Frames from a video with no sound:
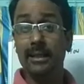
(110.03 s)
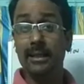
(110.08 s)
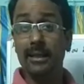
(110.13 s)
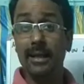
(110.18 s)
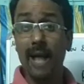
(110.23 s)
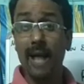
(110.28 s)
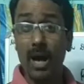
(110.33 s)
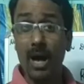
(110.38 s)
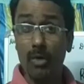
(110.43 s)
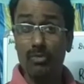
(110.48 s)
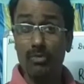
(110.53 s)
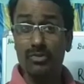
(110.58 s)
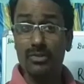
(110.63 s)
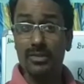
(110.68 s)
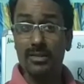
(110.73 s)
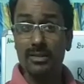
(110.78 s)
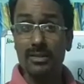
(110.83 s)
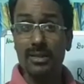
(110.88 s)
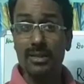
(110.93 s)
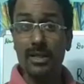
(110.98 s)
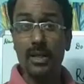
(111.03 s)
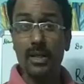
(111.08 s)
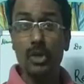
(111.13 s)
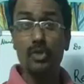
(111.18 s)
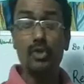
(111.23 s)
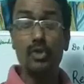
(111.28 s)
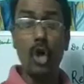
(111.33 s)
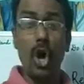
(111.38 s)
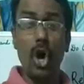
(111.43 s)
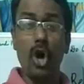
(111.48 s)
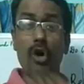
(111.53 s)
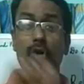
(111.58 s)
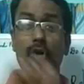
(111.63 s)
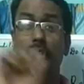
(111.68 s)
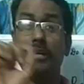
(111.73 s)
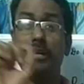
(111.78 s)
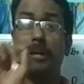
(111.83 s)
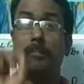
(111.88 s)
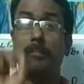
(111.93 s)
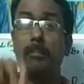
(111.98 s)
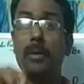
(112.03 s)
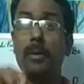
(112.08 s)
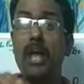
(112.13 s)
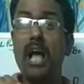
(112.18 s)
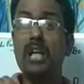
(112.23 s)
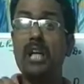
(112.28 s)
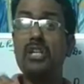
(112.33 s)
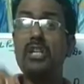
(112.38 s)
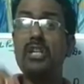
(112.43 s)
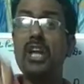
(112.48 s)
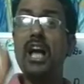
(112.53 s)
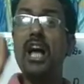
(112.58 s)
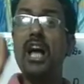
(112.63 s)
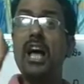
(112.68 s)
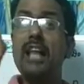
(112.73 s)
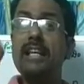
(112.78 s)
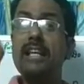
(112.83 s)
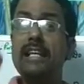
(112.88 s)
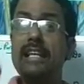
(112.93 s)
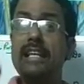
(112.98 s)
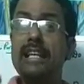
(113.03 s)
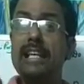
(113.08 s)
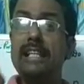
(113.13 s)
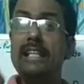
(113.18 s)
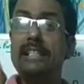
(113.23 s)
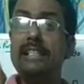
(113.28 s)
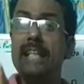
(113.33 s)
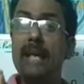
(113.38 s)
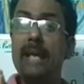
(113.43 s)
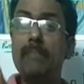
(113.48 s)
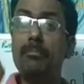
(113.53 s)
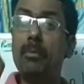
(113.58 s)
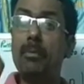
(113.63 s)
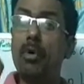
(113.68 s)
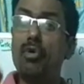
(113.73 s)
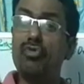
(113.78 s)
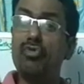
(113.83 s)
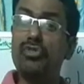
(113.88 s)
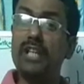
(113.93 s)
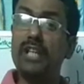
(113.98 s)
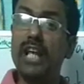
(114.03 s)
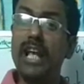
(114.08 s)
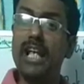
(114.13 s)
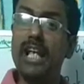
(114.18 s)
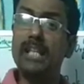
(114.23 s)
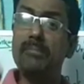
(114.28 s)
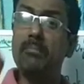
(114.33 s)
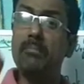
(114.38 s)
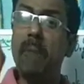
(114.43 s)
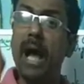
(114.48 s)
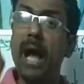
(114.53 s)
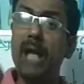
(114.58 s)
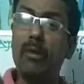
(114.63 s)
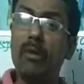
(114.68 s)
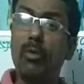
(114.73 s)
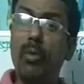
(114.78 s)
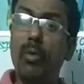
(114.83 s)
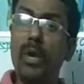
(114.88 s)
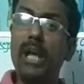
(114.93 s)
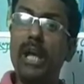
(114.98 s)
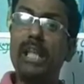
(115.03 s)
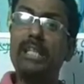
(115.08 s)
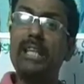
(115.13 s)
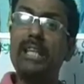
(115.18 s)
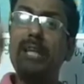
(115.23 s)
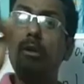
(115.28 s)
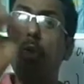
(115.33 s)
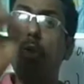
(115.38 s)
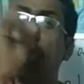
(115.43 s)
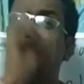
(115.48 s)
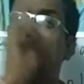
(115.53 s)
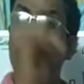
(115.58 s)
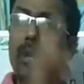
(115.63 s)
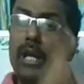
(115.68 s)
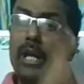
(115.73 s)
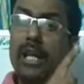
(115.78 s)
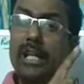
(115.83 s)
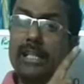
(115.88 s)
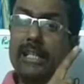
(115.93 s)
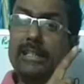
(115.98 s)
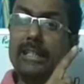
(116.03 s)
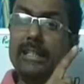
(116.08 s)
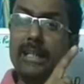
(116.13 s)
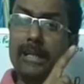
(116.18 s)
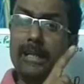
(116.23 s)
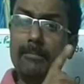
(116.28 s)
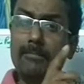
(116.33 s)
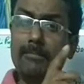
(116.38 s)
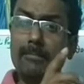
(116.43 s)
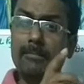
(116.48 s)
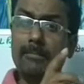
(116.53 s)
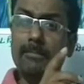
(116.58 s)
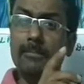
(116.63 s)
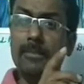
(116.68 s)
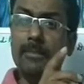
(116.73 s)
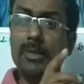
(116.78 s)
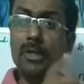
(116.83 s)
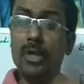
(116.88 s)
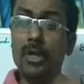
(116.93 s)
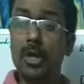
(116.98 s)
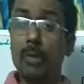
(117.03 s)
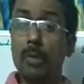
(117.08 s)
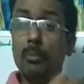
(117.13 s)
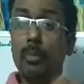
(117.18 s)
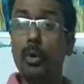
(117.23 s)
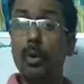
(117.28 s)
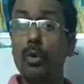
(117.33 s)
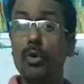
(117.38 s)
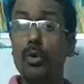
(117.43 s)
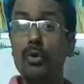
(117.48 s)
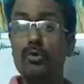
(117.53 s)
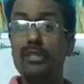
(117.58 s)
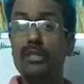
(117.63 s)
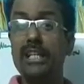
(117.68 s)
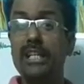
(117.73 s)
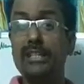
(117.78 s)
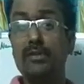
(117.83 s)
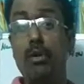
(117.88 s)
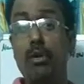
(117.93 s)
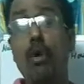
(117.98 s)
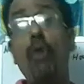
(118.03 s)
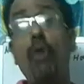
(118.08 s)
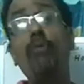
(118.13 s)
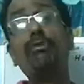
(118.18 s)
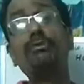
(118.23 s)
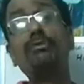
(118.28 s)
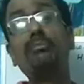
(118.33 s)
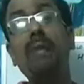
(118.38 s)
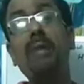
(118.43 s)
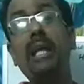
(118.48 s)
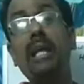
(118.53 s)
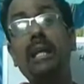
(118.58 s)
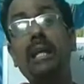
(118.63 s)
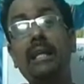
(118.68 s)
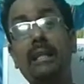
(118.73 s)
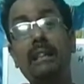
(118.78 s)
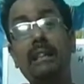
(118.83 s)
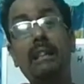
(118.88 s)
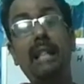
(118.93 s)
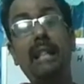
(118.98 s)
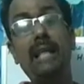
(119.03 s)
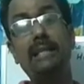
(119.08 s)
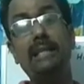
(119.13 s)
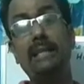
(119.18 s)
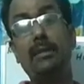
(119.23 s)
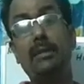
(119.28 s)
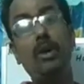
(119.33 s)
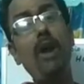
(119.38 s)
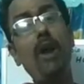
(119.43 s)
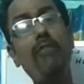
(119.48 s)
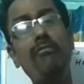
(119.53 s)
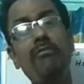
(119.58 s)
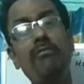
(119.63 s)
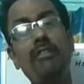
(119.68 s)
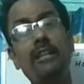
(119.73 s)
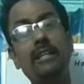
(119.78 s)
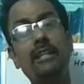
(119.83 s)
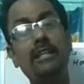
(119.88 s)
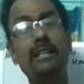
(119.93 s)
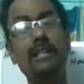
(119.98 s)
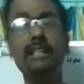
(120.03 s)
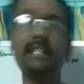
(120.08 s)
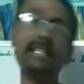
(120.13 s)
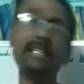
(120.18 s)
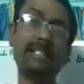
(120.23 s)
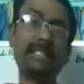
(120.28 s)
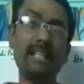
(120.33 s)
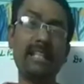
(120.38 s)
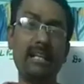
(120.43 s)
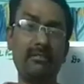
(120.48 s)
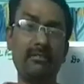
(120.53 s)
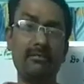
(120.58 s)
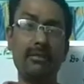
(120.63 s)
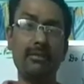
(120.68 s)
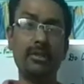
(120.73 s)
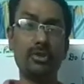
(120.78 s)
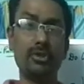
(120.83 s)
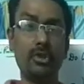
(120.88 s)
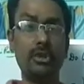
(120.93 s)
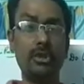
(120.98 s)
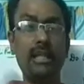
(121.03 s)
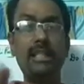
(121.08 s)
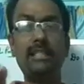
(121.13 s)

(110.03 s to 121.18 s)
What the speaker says: Cows. So, reproduction is a process by which an organism produces offspring like that of itself. So that